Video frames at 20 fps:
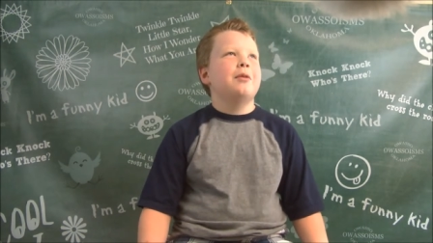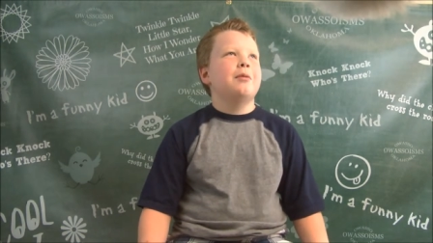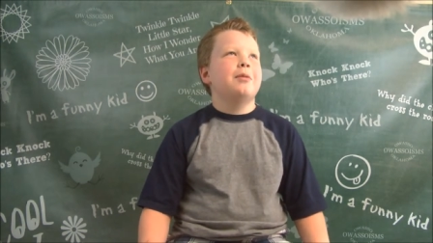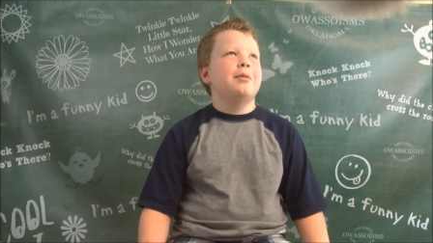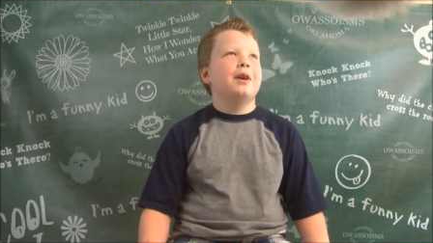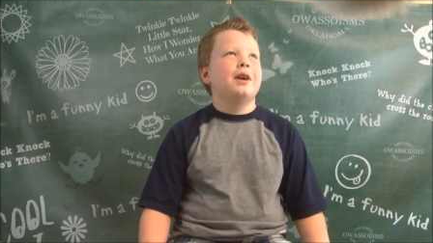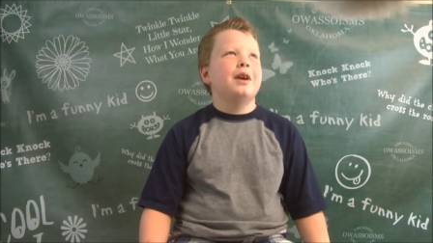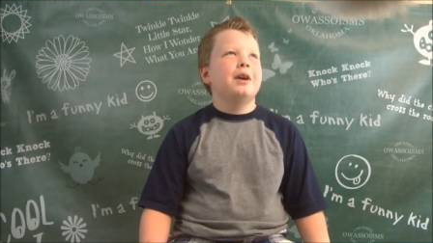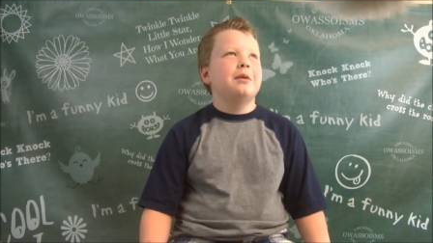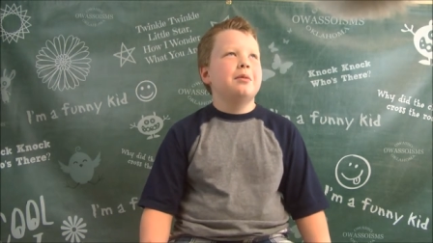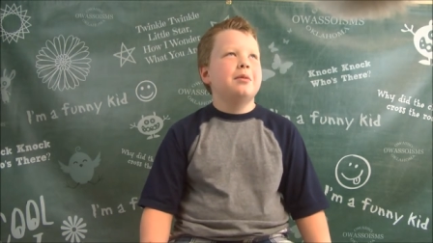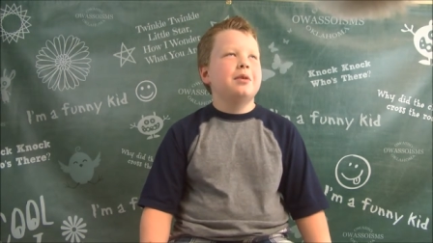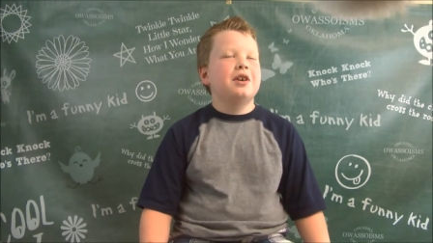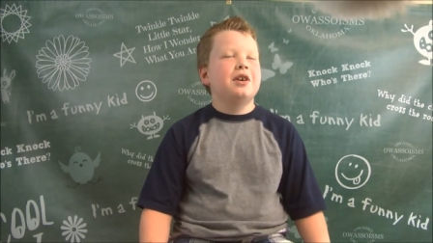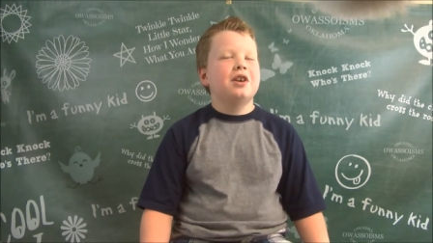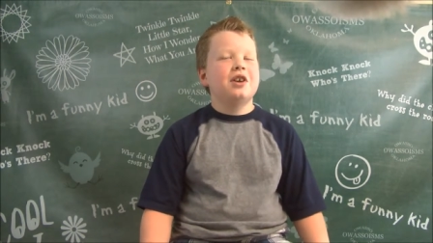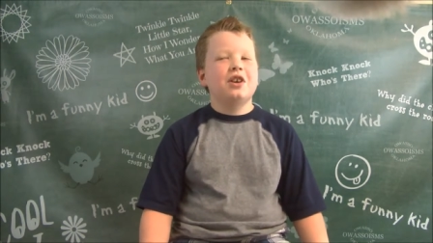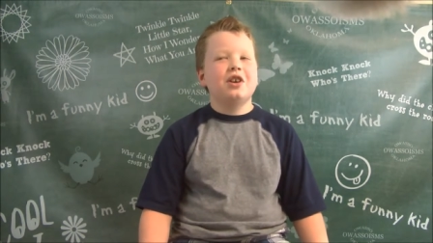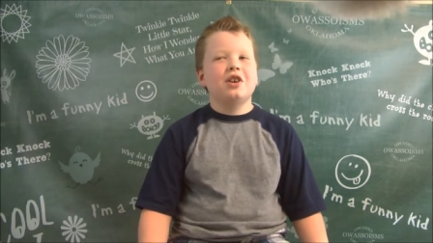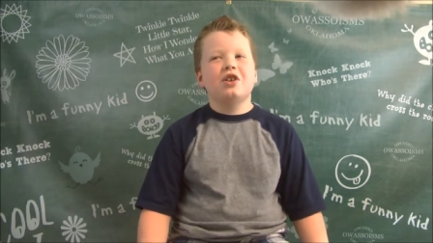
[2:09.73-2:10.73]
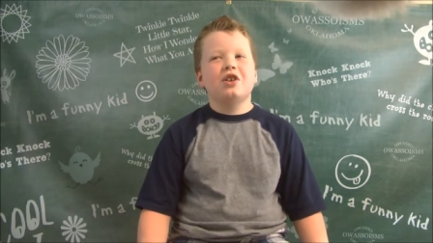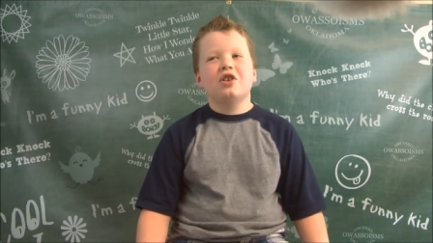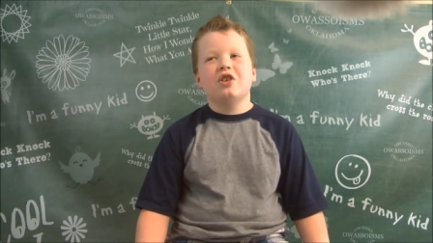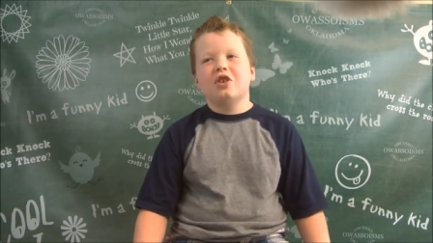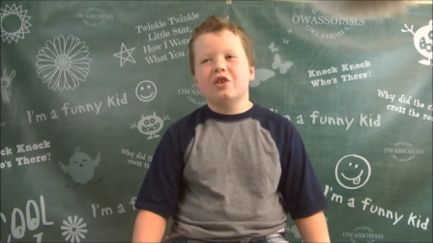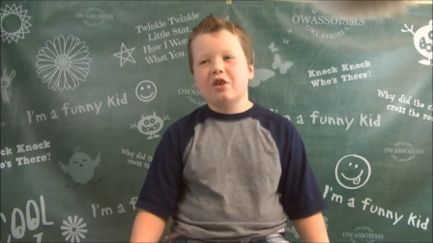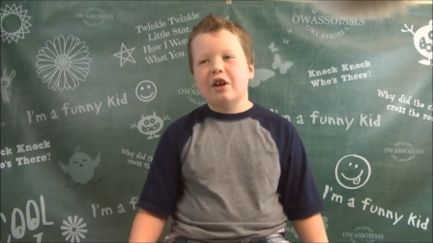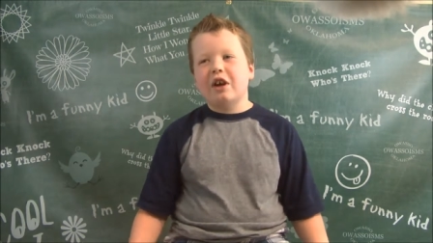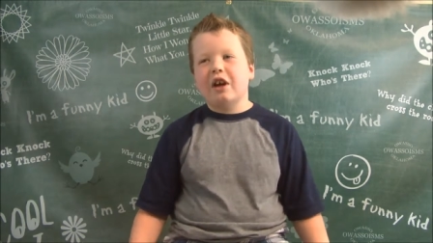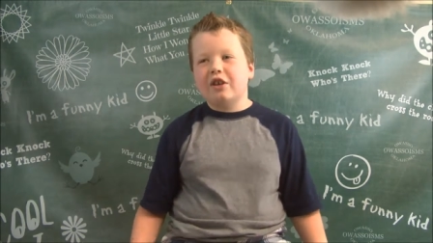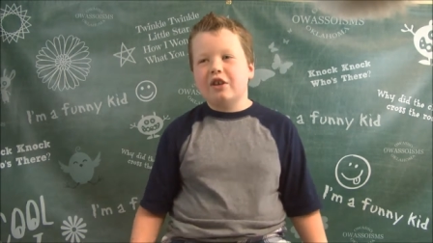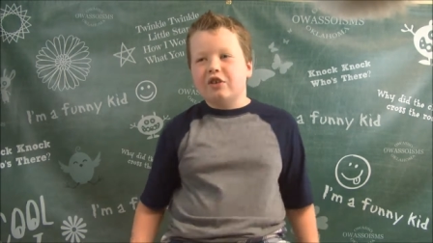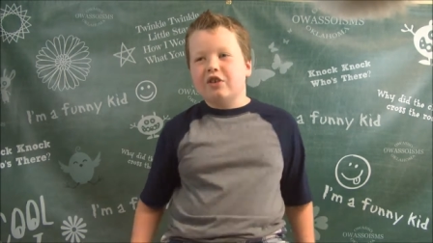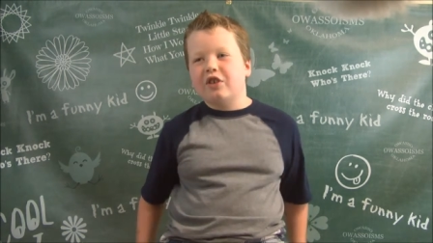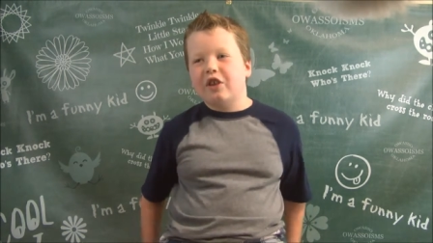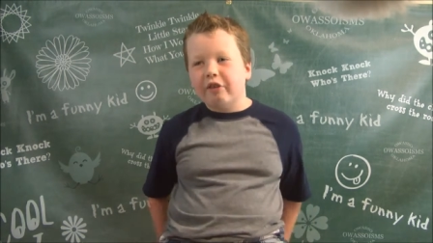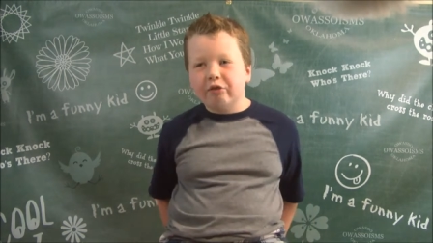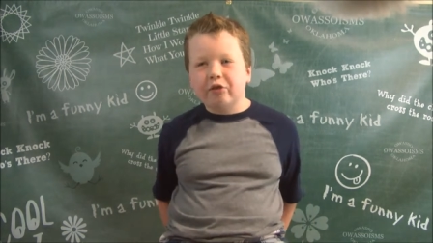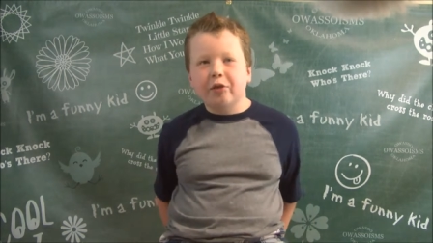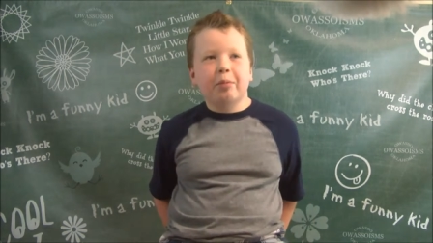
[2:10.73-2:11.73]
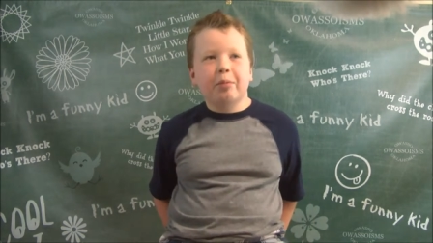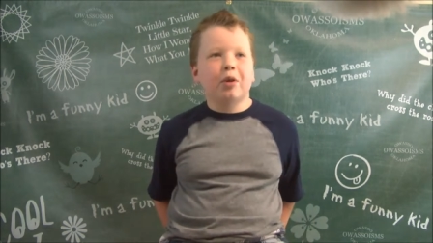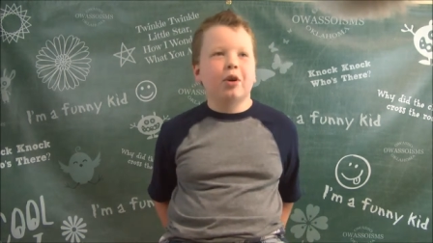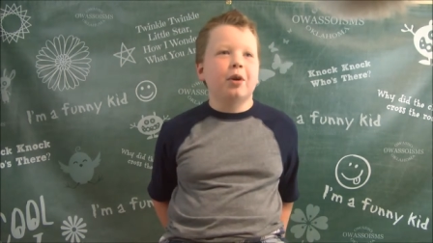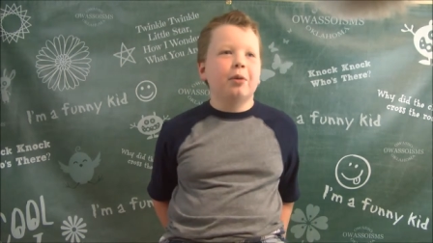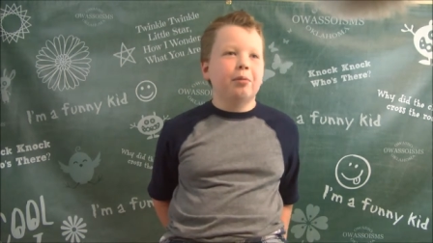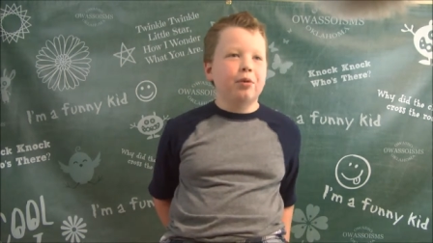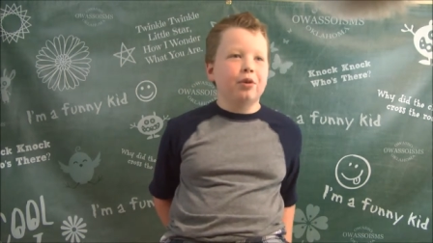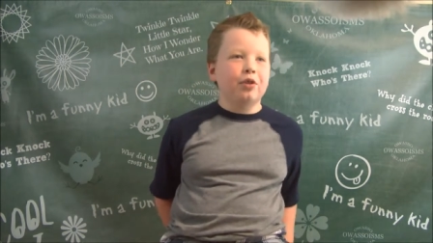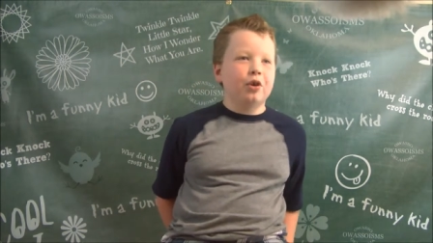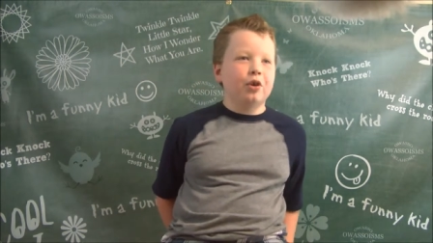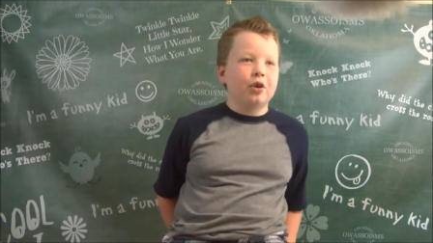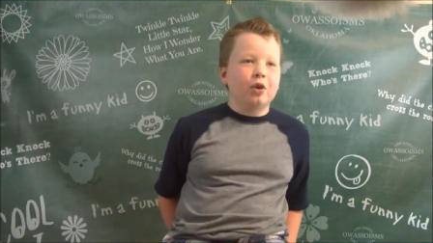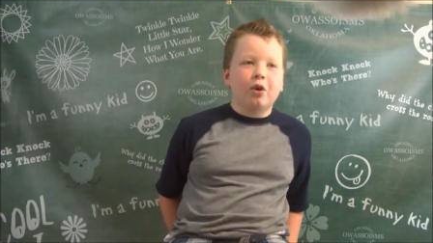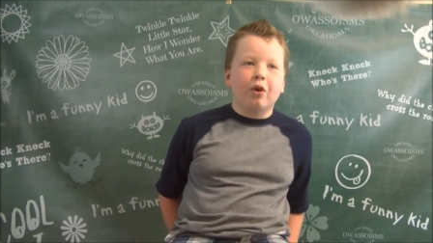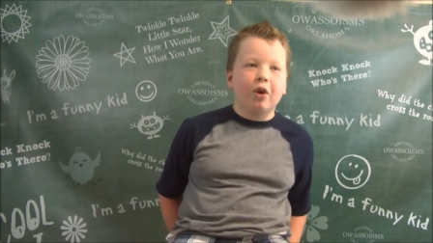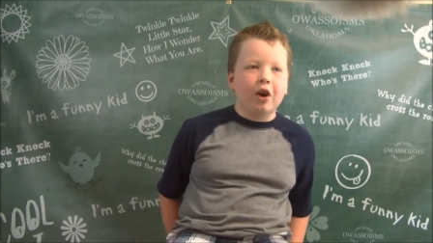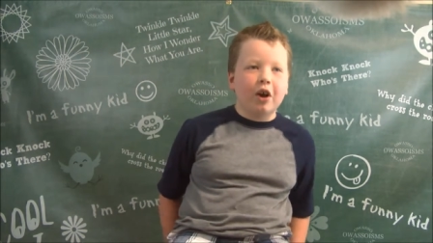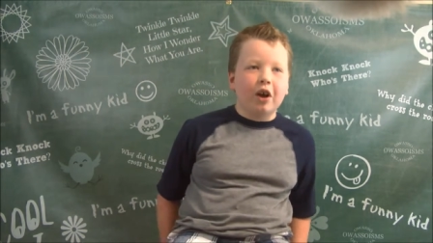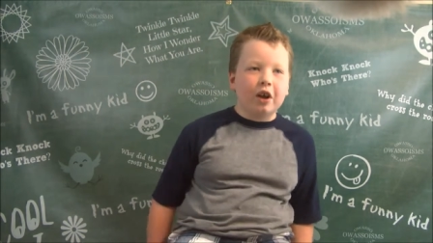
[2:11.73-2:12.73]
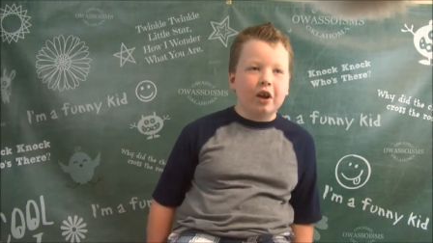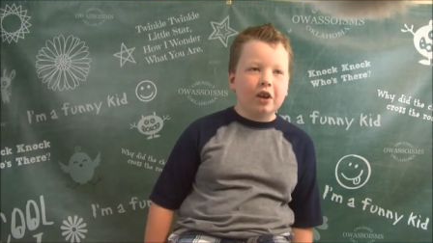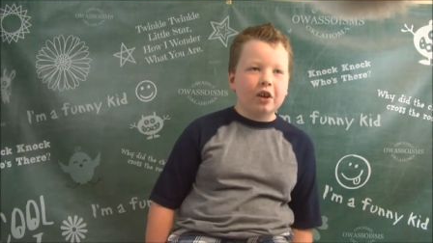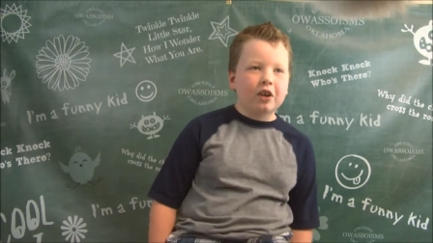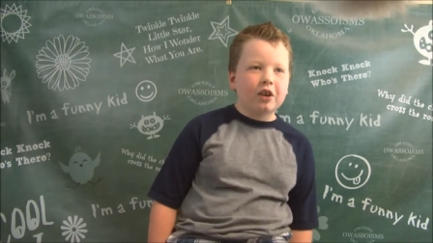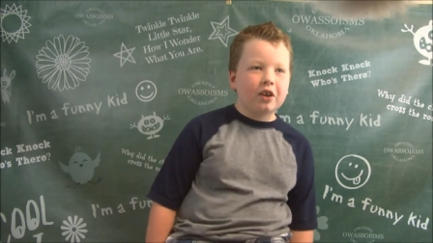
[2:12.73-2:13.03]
Maybe I just have to put up with her crying.